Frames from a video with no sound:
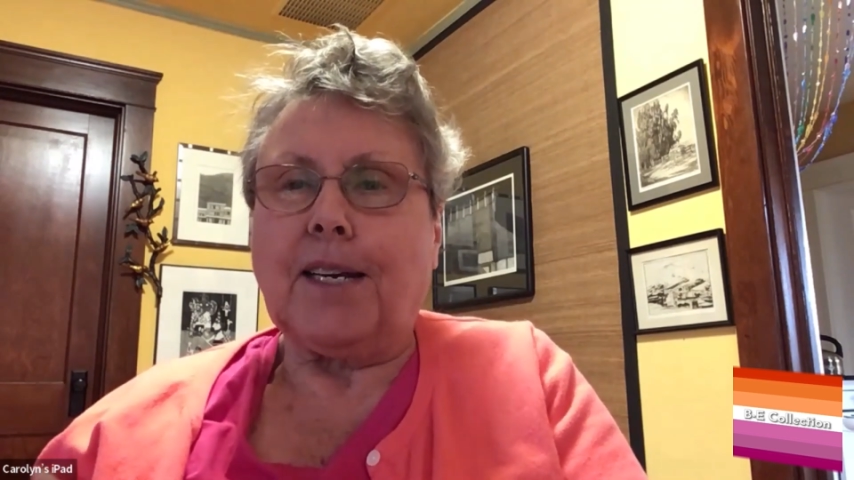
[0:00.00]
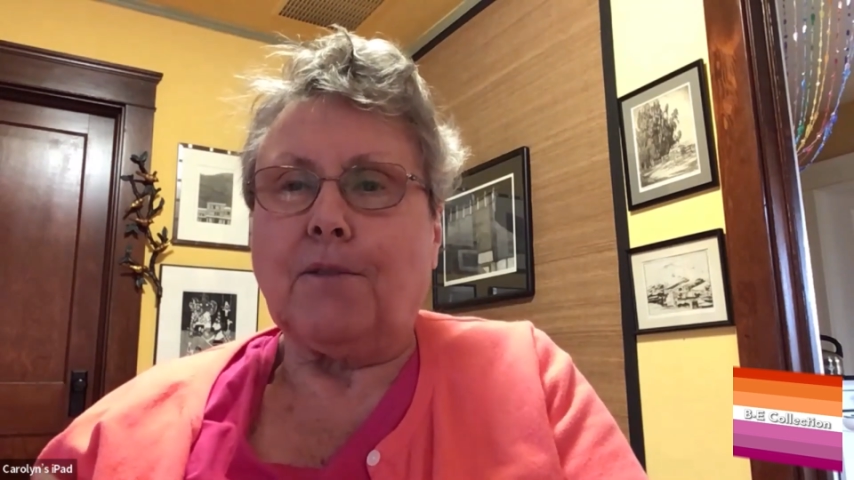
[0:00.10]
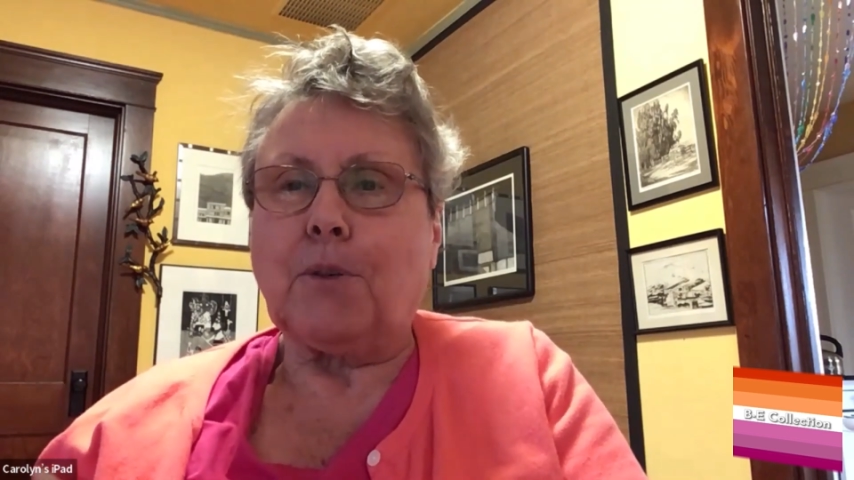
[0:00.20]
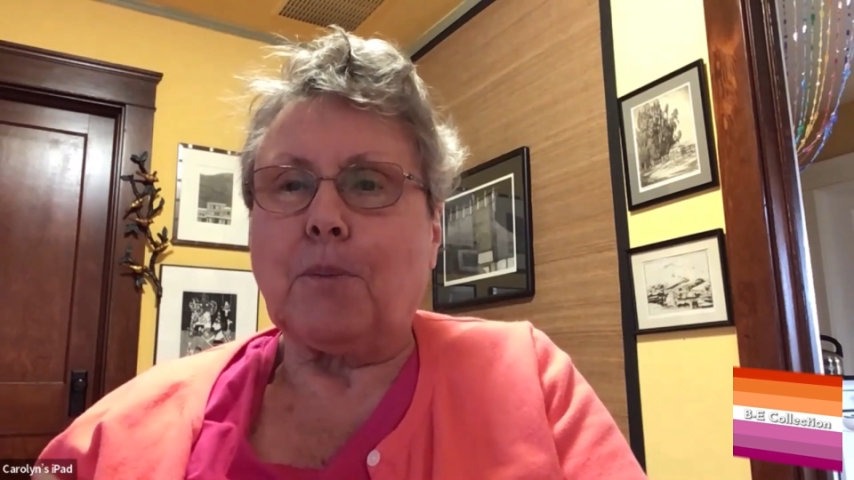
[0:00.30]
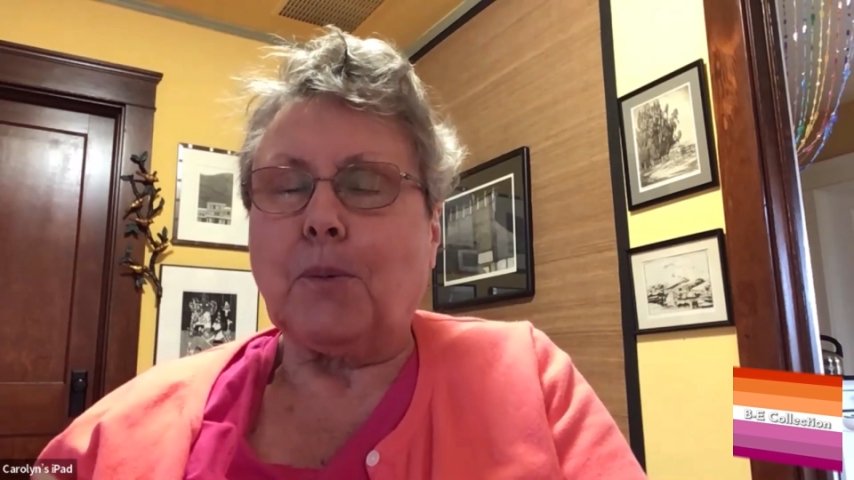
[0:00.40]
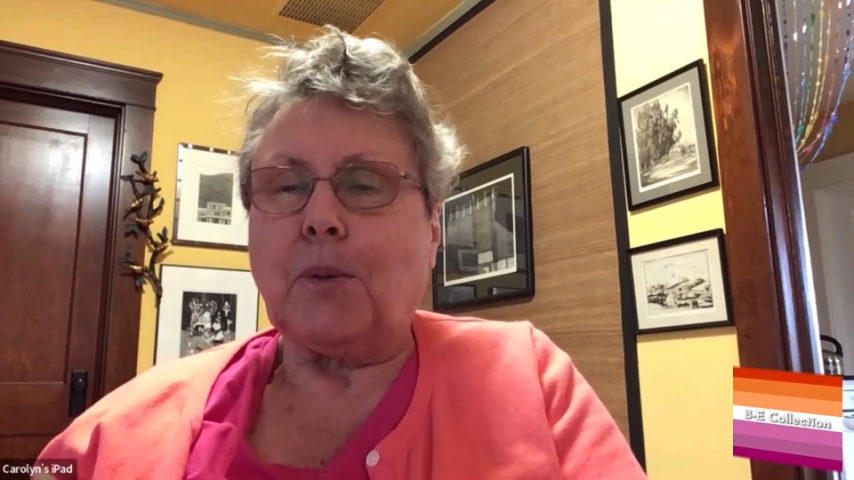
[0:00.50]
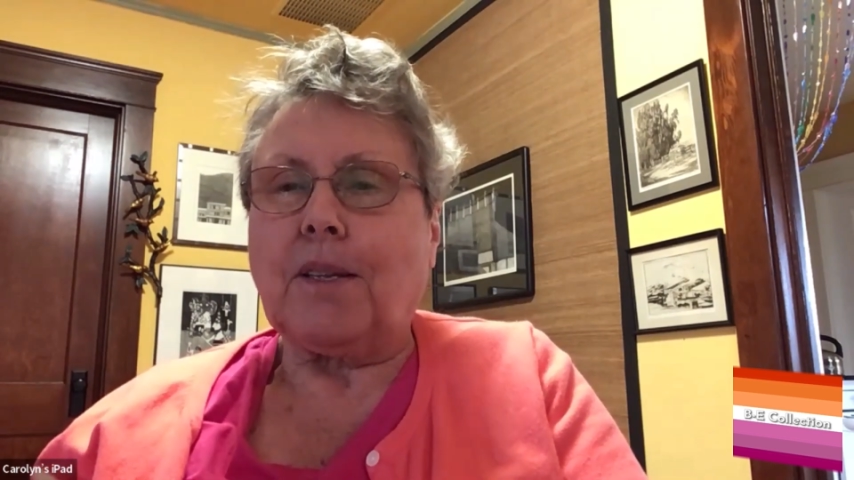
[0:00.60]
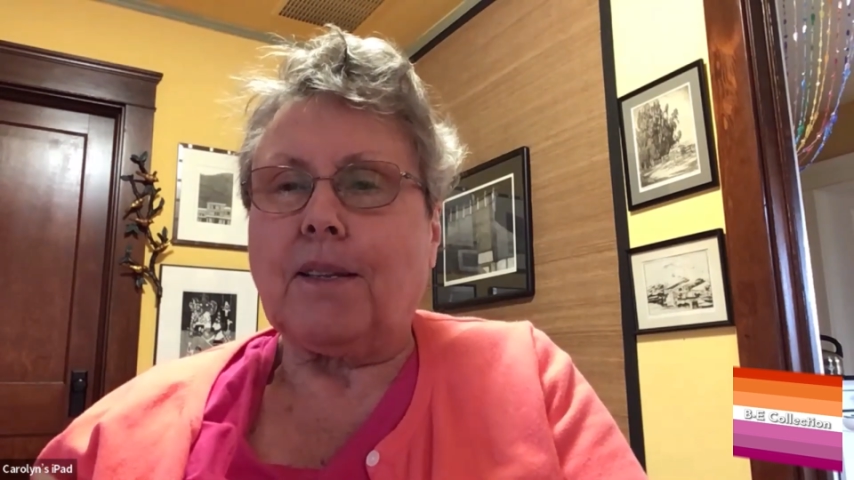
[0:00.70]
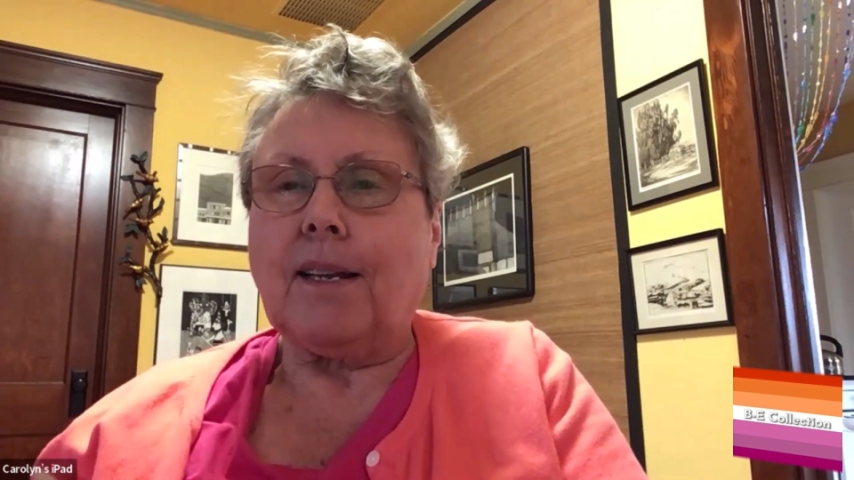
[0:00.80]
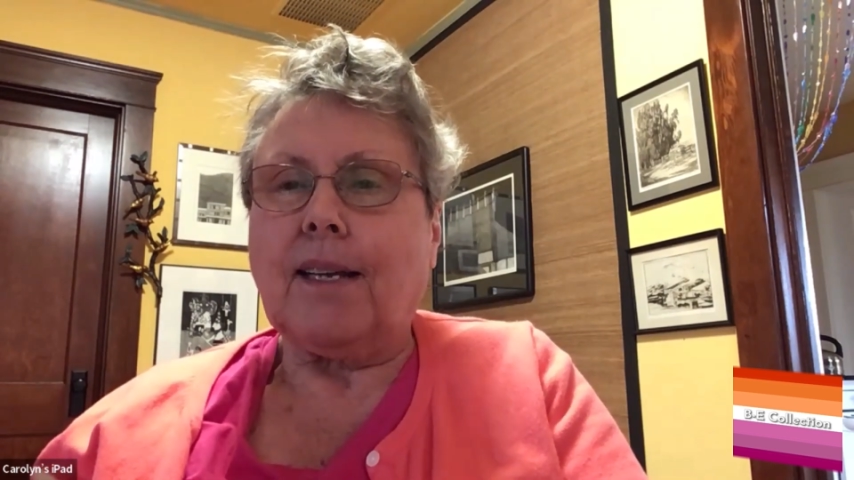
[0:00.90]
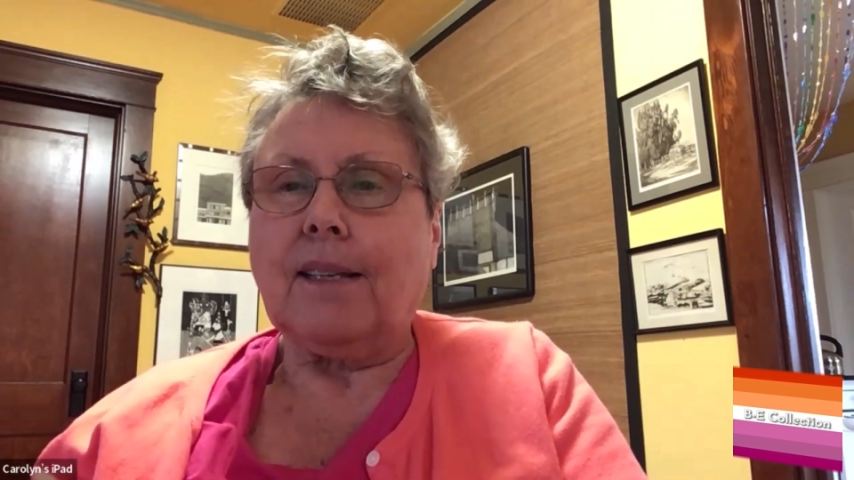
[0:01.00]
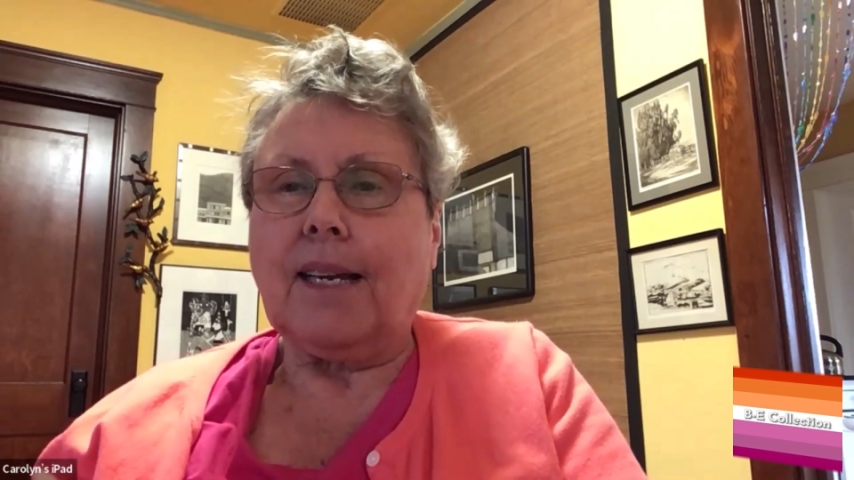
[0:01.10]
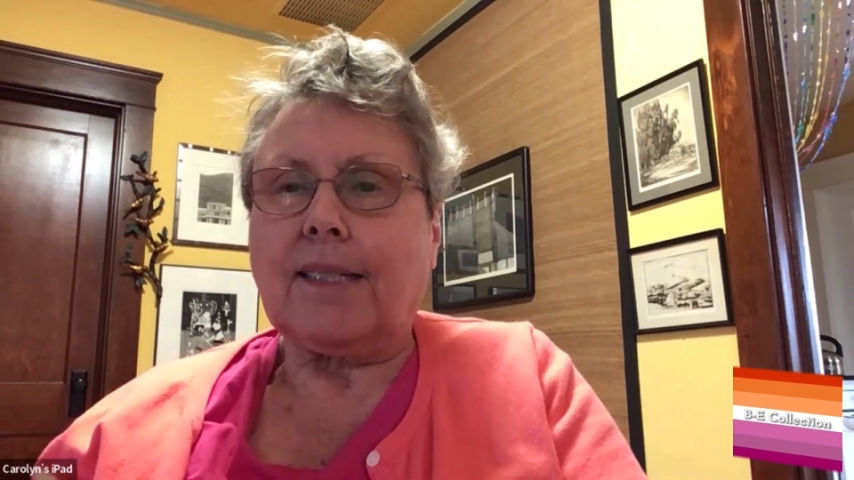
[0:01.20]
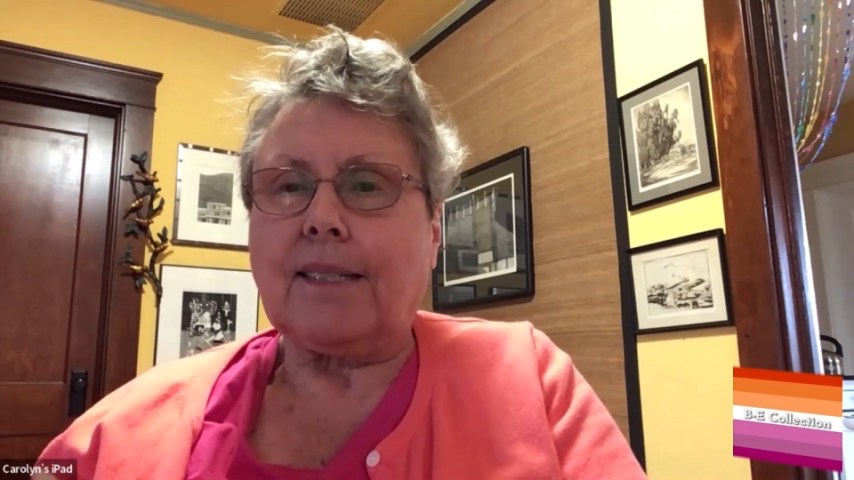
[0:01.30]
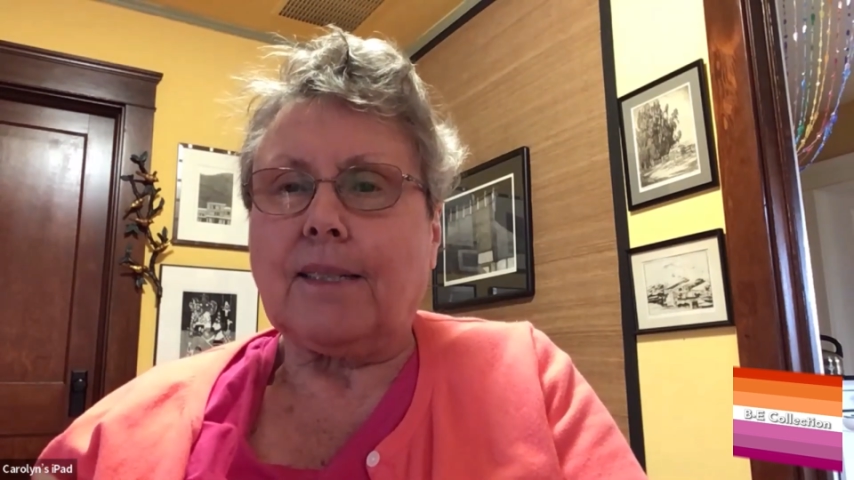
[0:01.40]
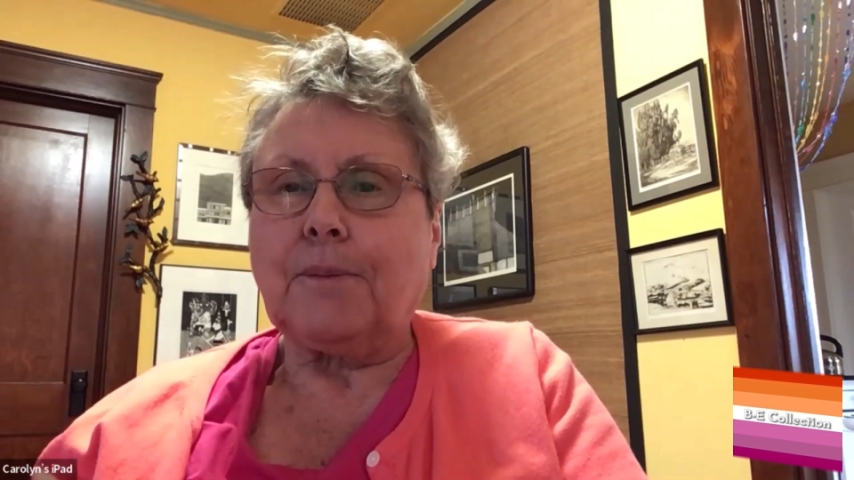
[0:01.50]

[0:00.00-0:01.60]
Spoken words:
comfortable with it. I liked it.